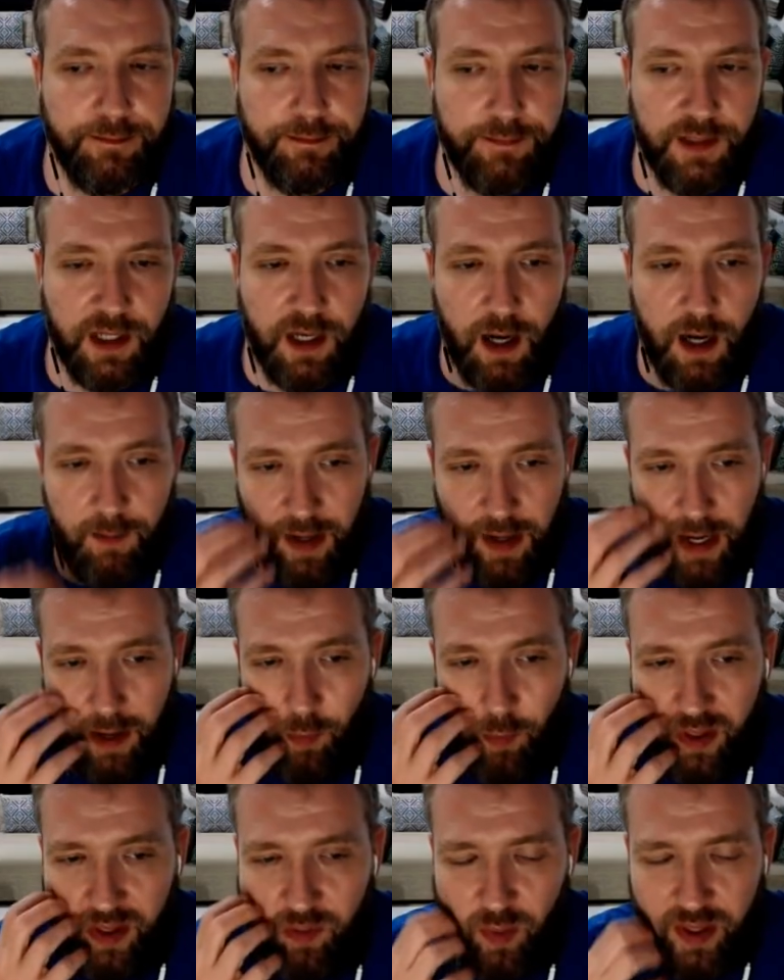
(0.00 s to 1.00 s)
Uh, Man,
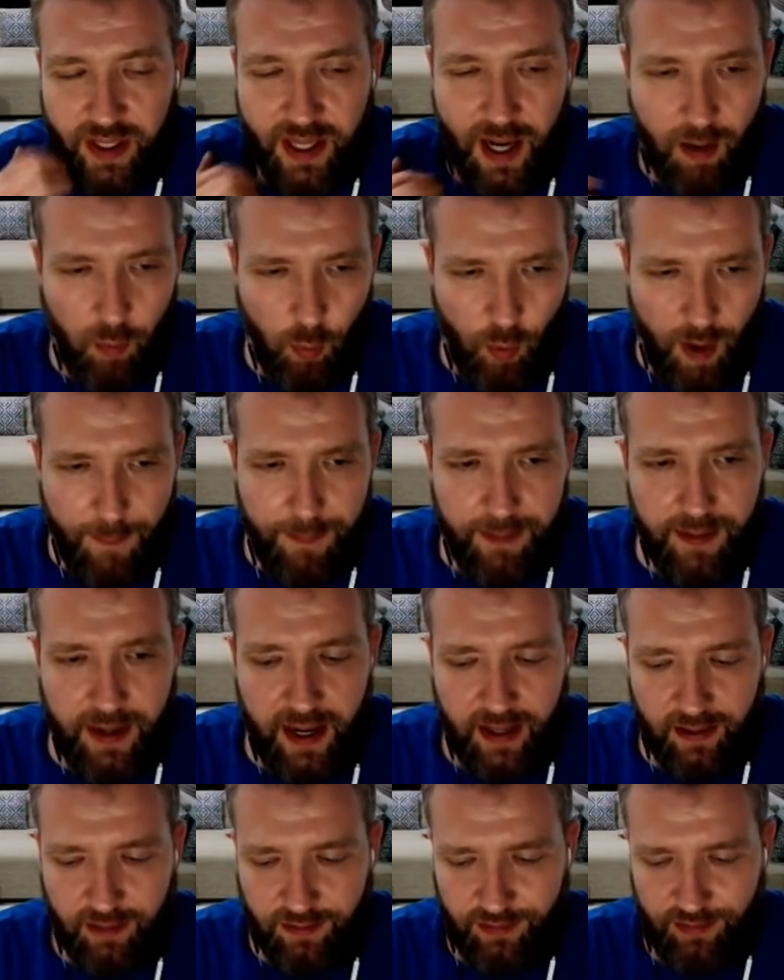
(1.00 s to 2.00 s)
we we got Weapon
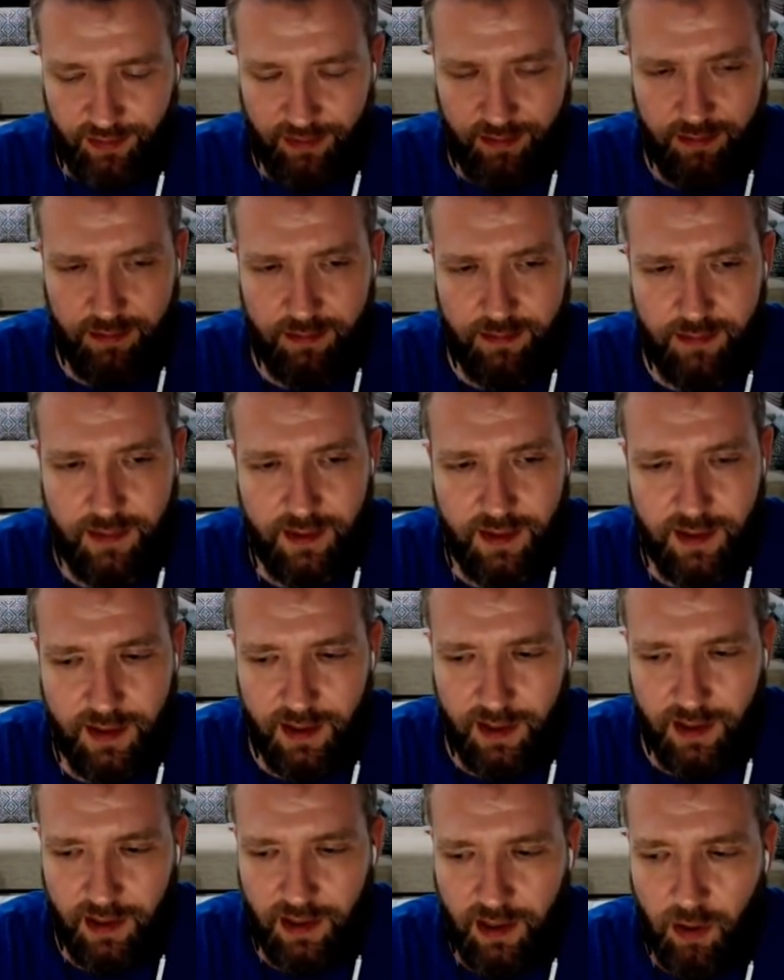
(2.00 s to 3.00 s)
X,
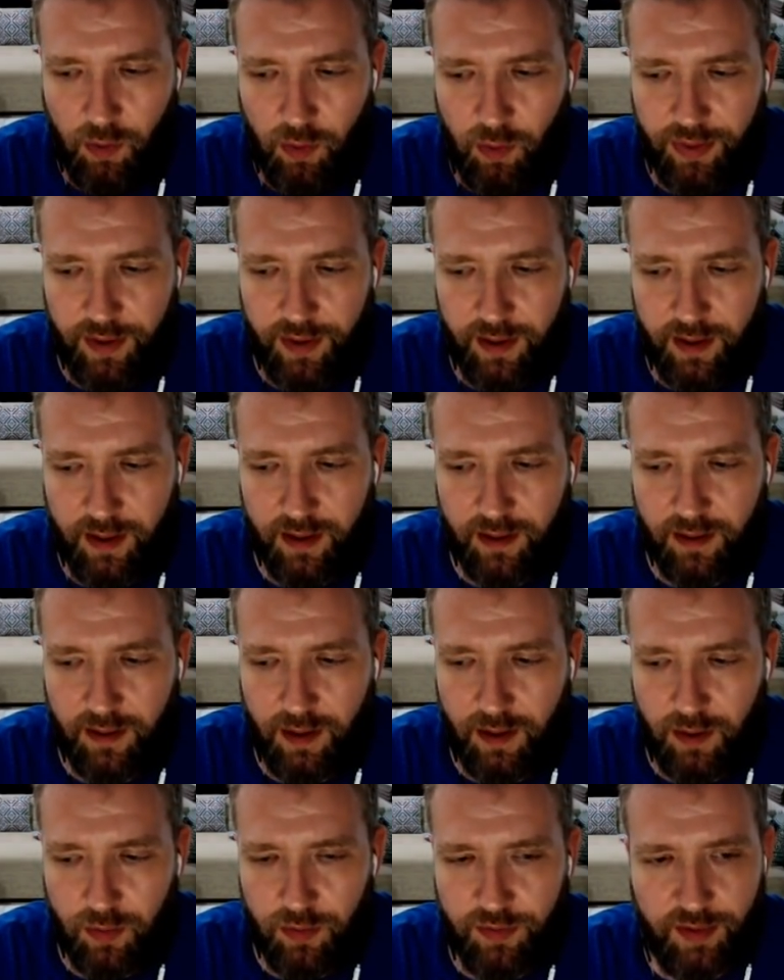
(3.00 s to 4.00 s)
you know, yeah, within uh, that, uh, you
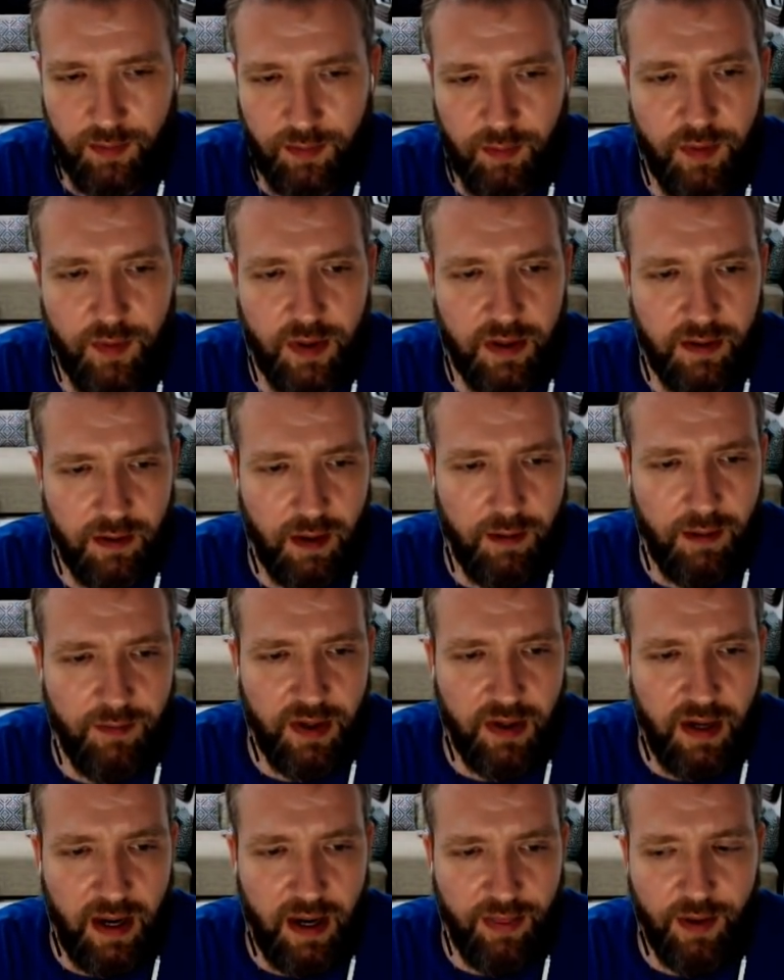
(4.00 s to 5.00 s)
know some of a, of
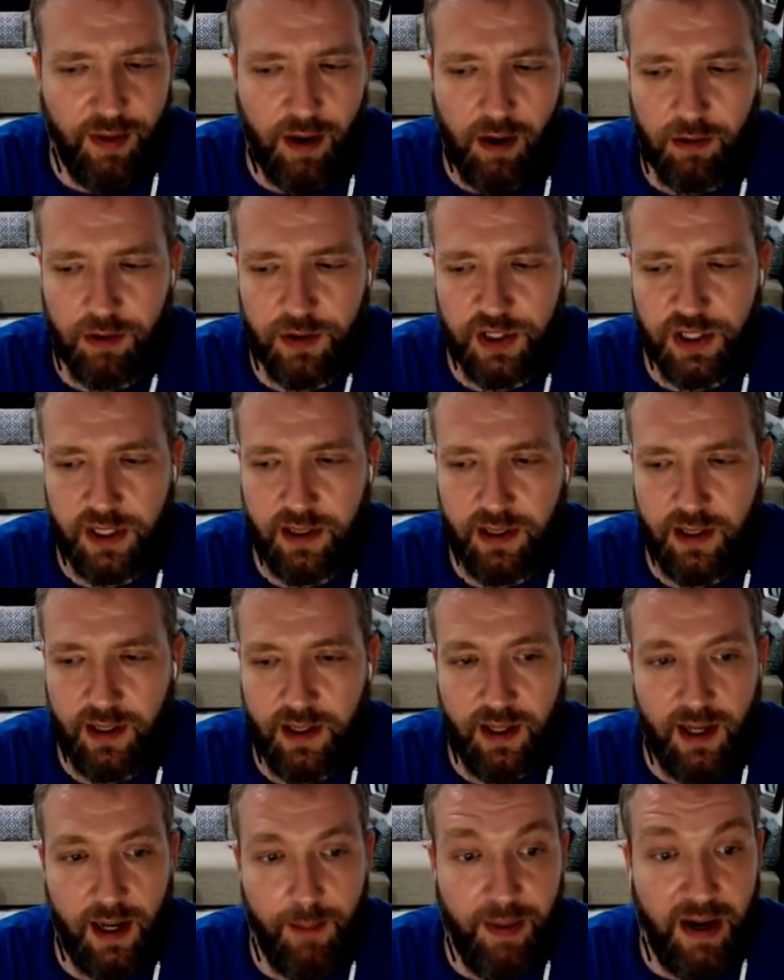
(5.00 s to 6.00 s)
an anthology,
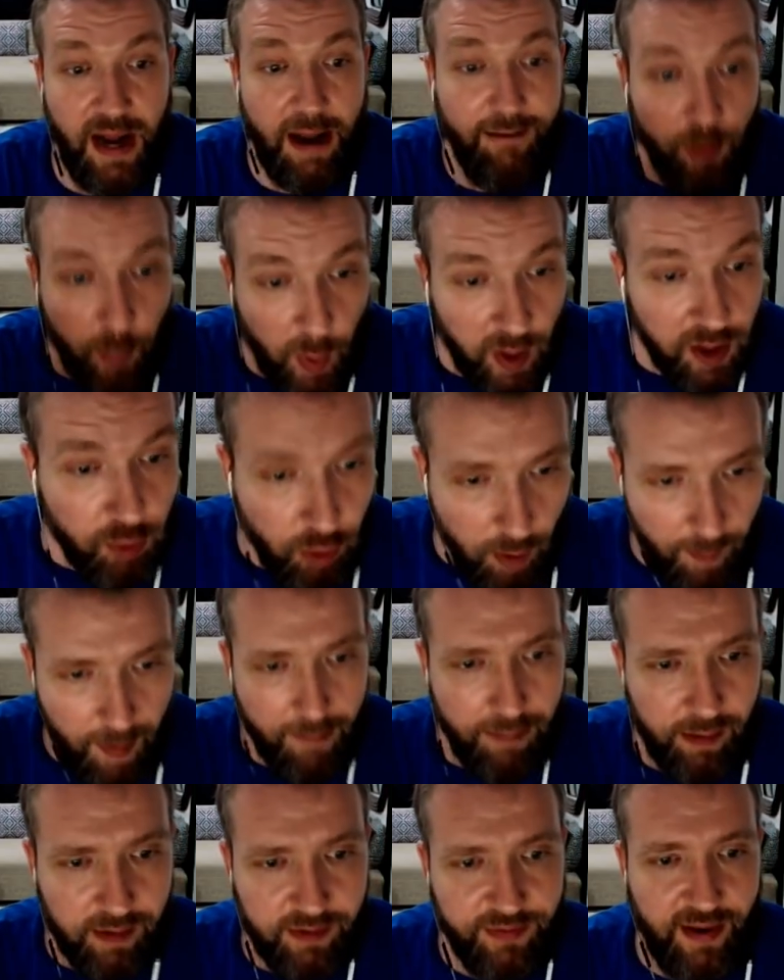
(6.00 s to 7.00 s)
but everyone
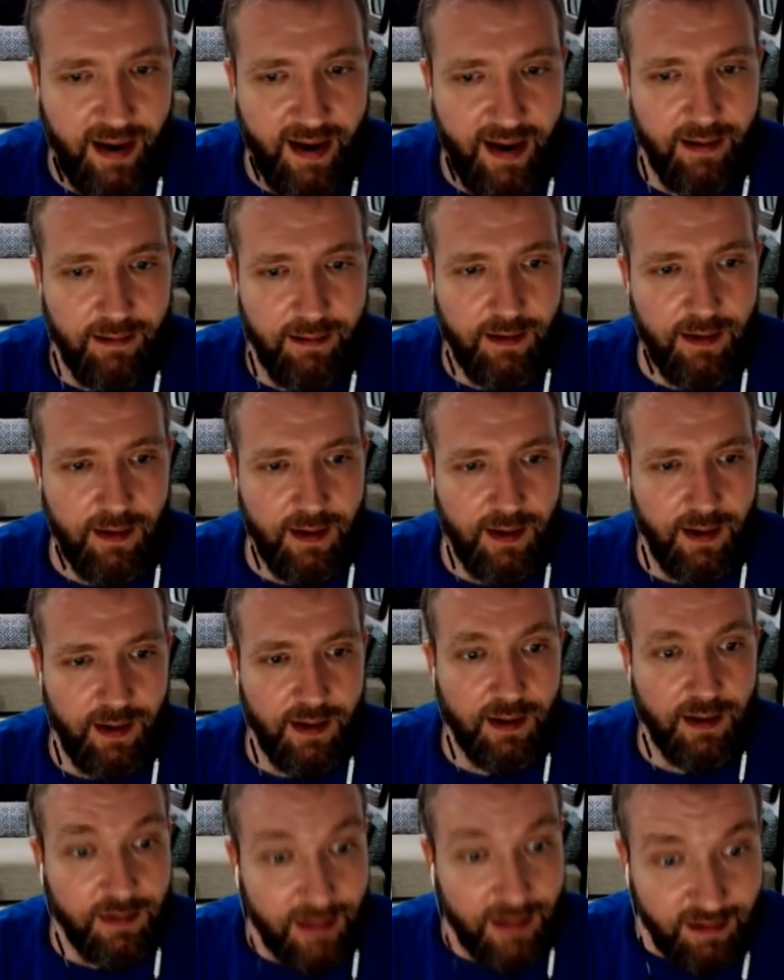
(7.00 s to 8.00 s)
remembers that.
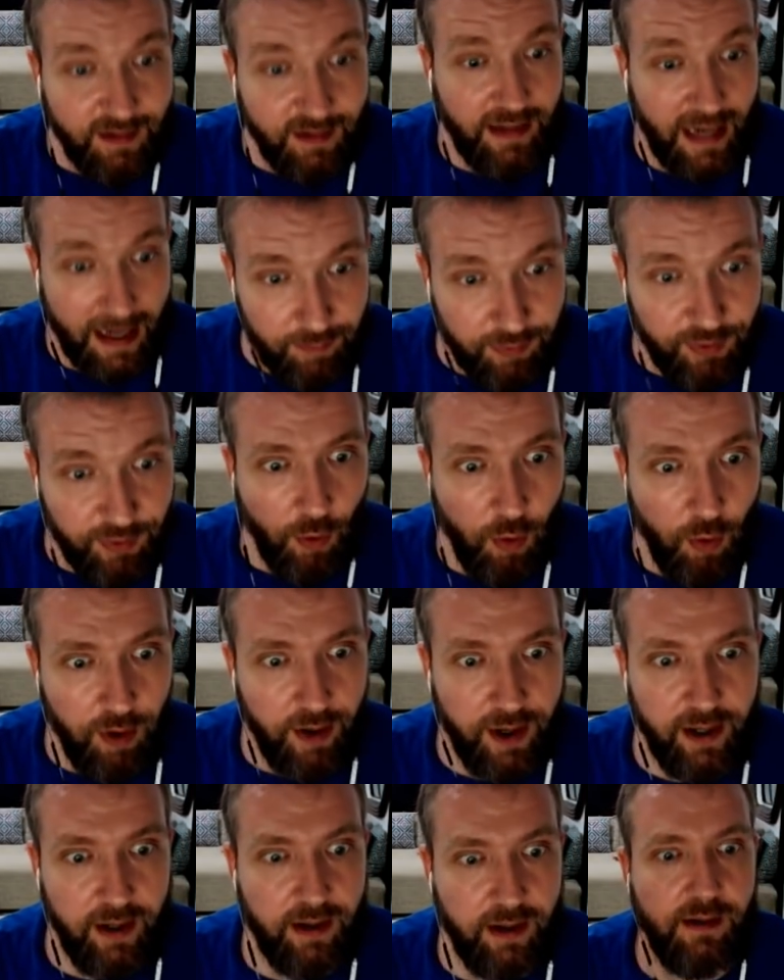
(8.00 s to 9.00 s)
Every damn
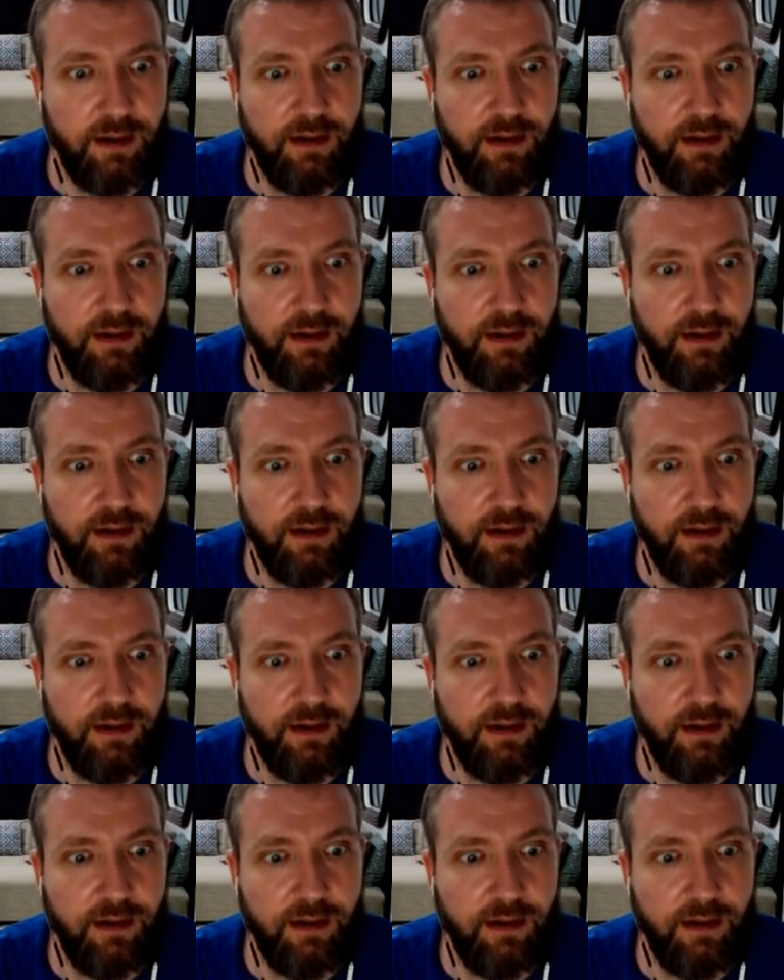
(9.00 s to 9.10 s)
story.